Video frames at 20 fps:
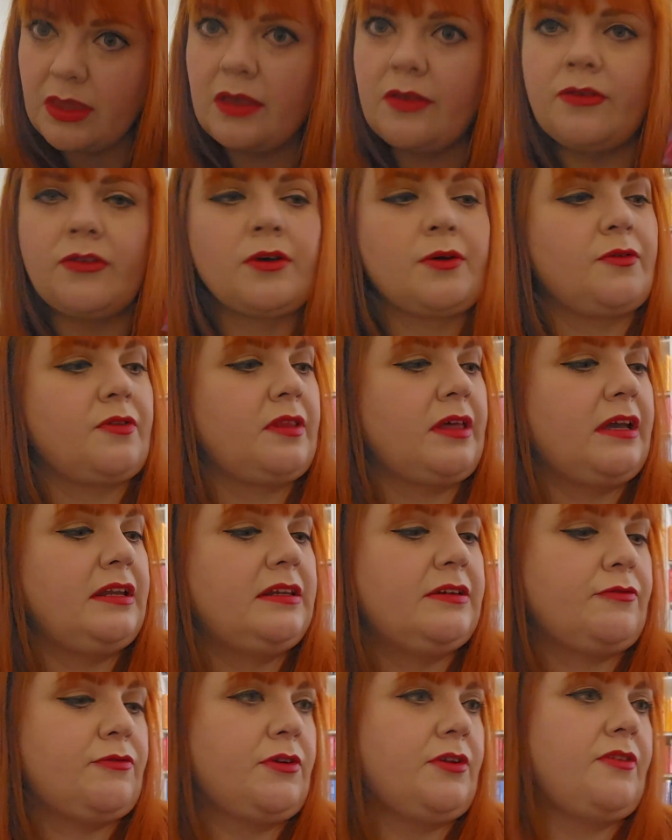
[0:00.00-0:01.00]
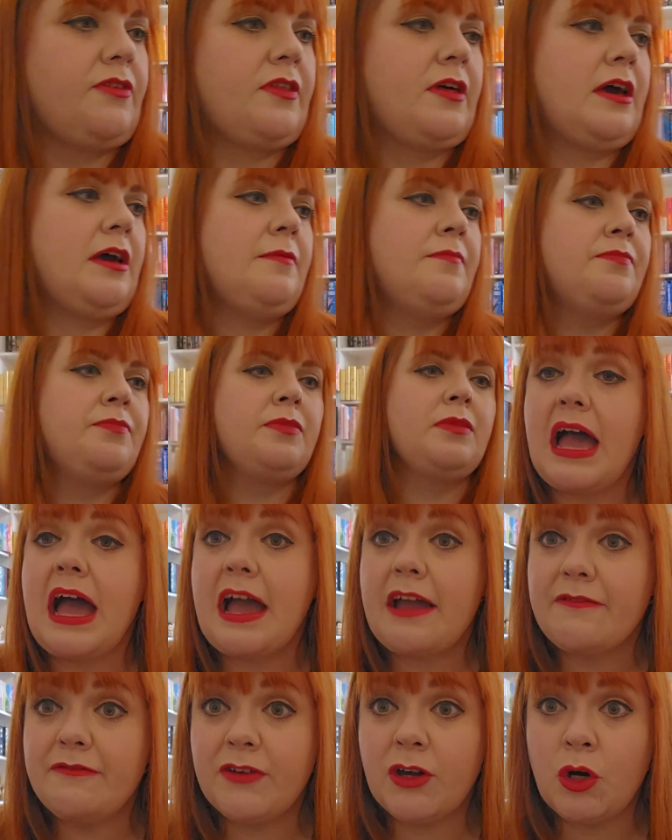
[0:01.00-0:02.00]
So slight difference there.
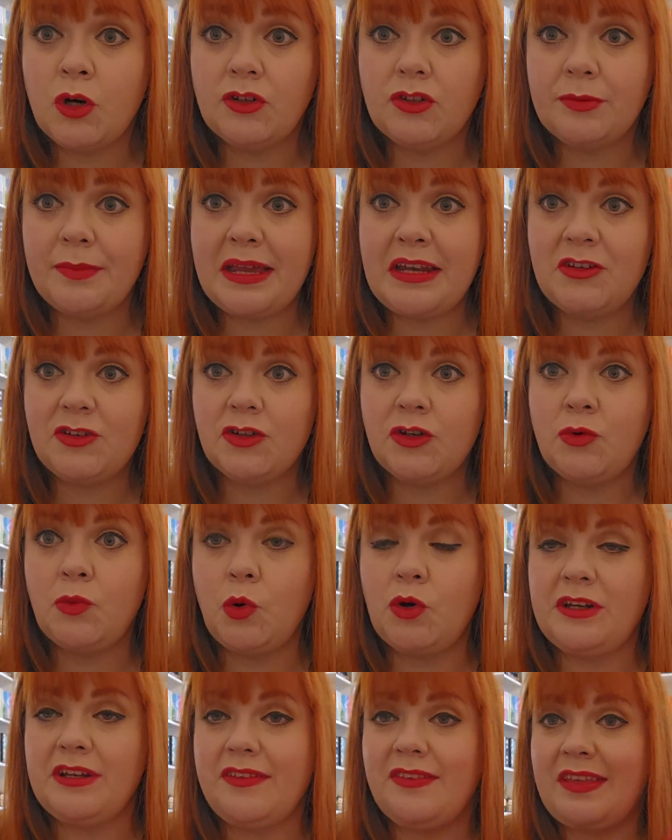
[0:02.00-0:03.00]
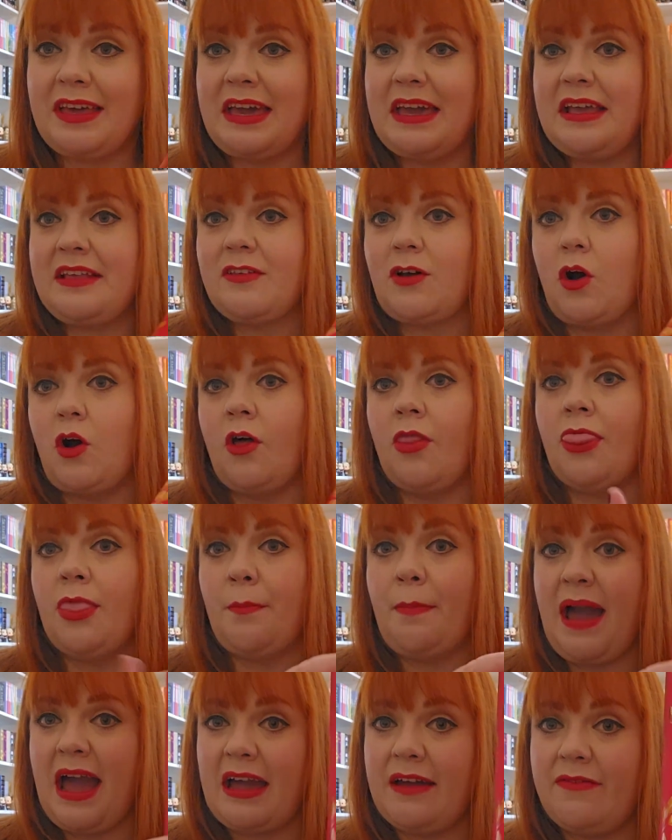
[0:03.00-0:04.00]
I forgot to mention what it says on the
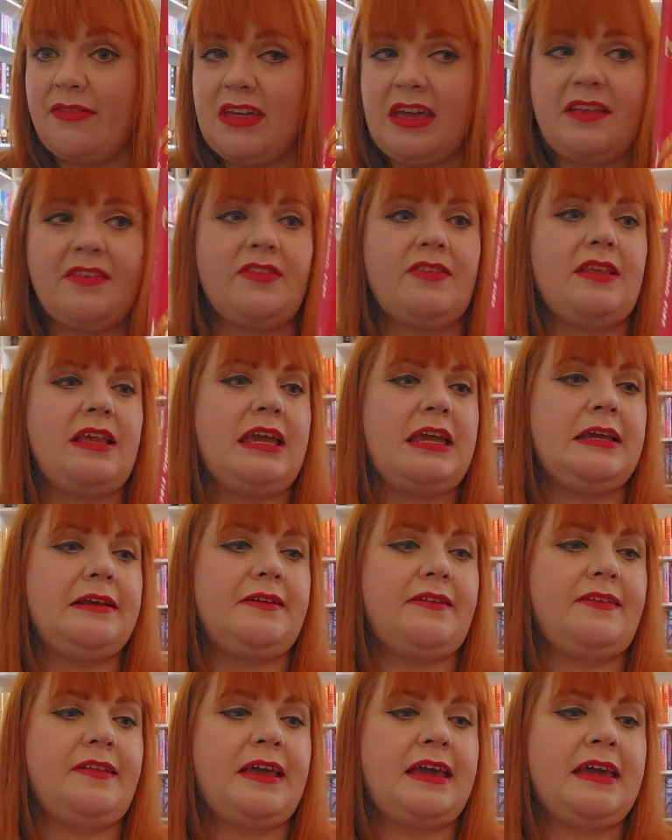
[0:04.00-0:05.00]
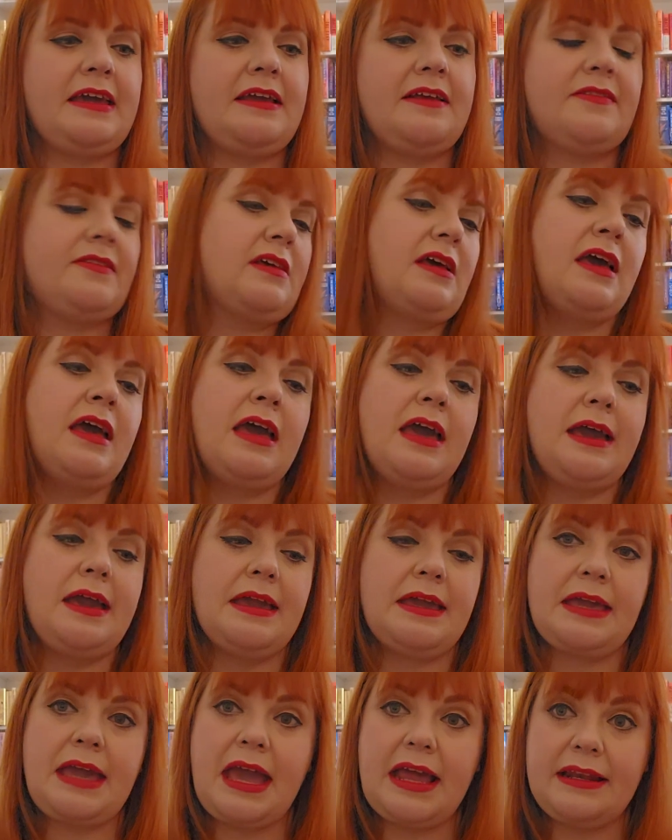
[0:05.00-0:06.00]
back of this. It says,
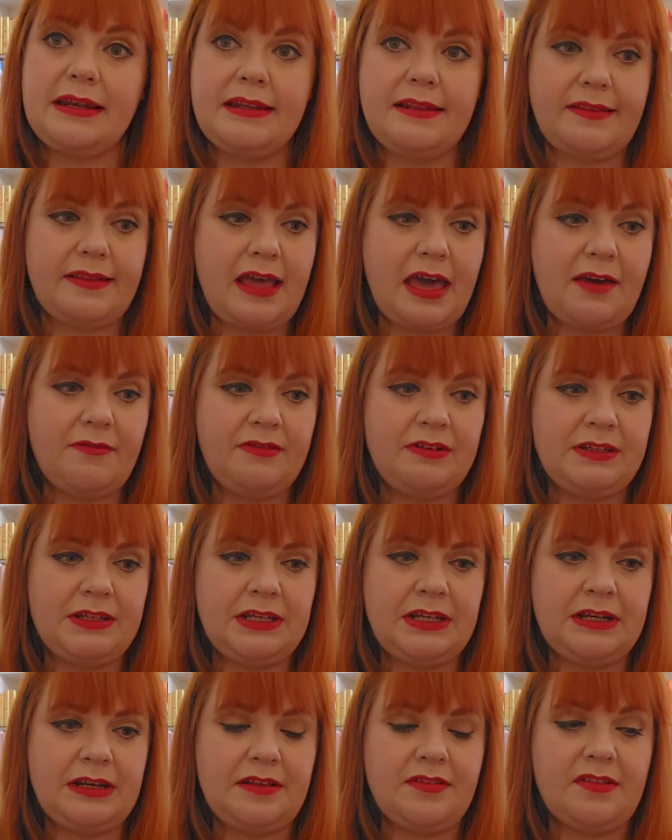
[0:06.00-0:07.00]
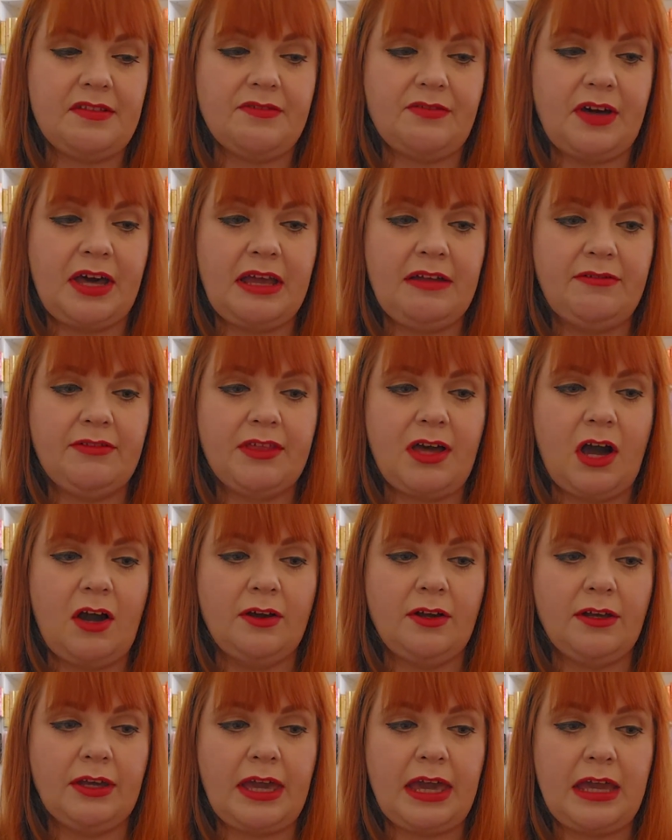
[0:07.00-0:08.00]
Katniss Everdeen survived the
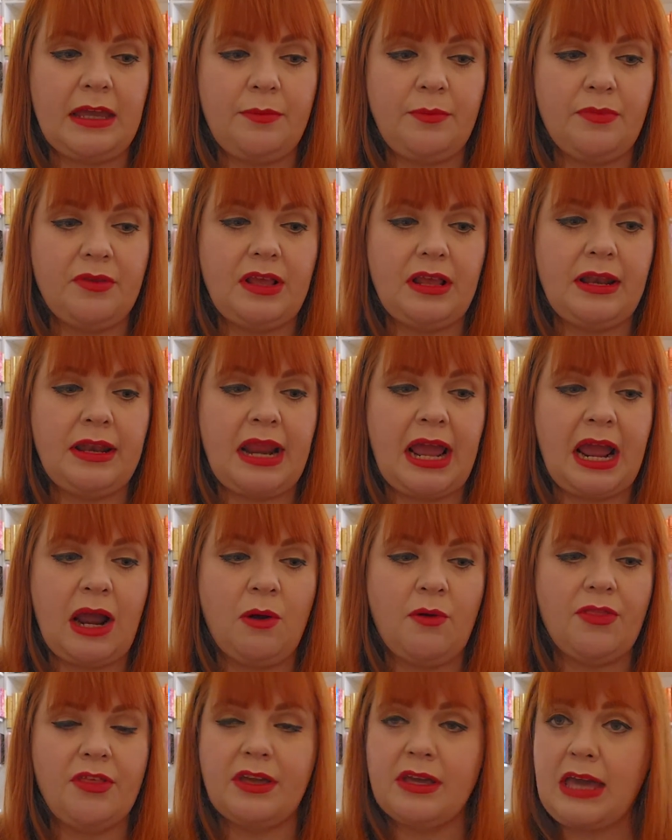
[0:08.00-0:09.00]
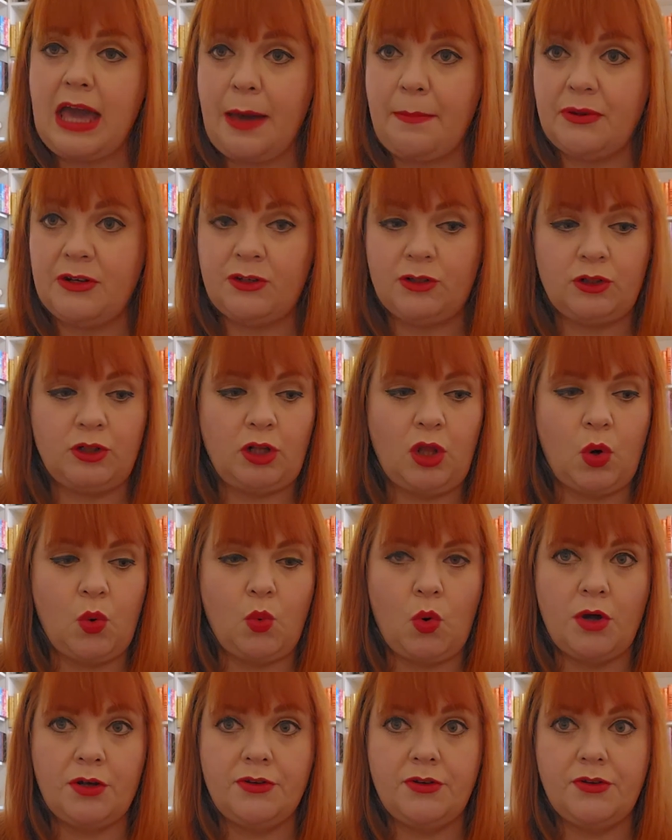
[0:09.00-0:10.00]
Hunger Games. Now the Capitol
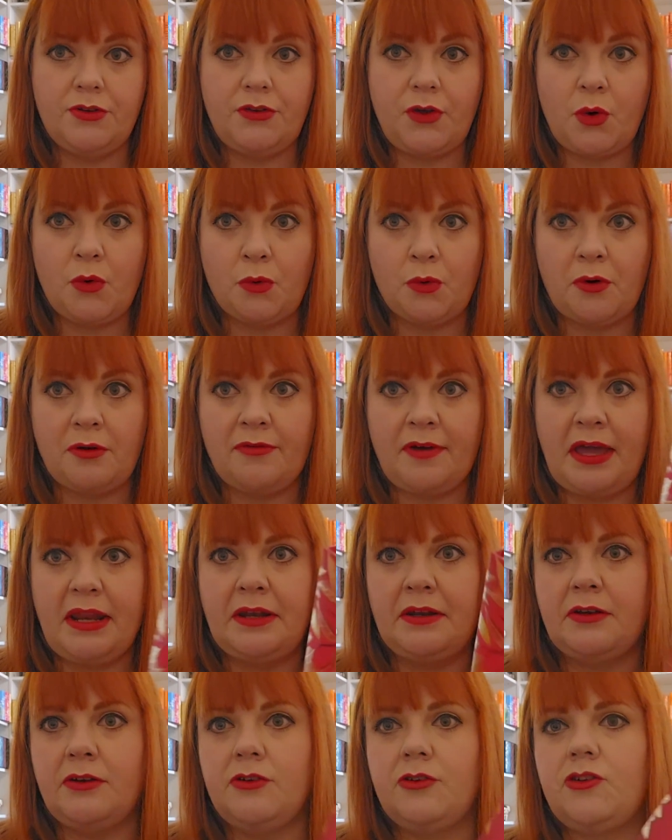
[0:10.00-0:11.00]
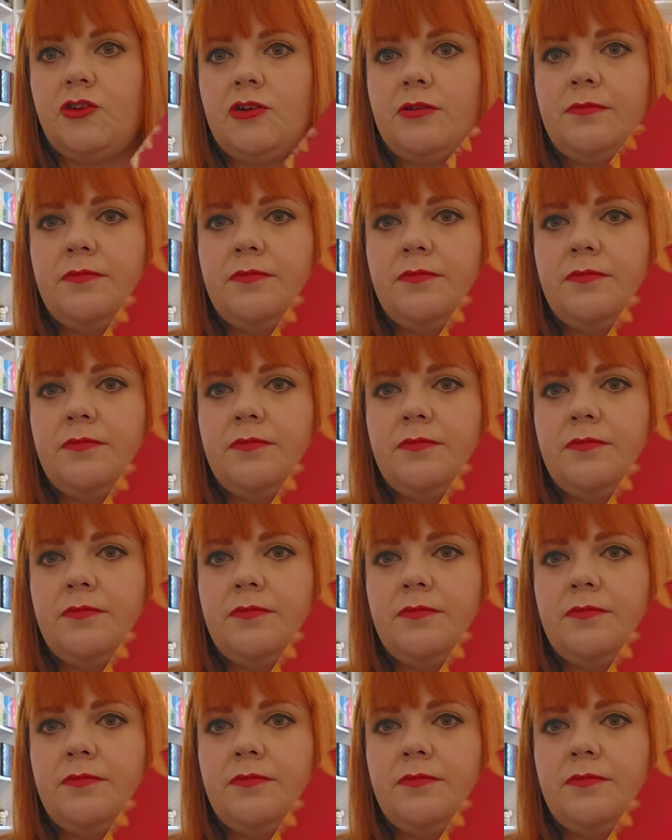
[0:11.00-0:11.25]
wants revenge.